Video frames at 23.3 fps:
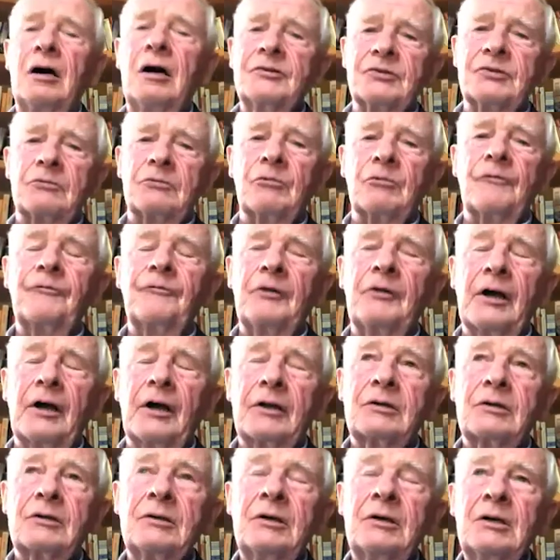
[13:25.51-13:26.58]
on the really
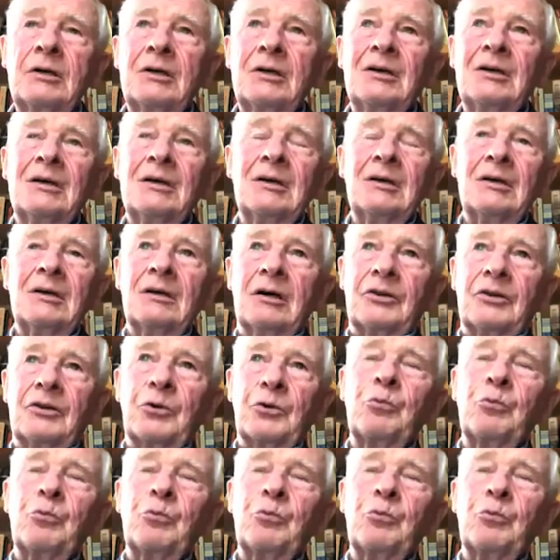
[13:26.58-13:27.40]
important things in life.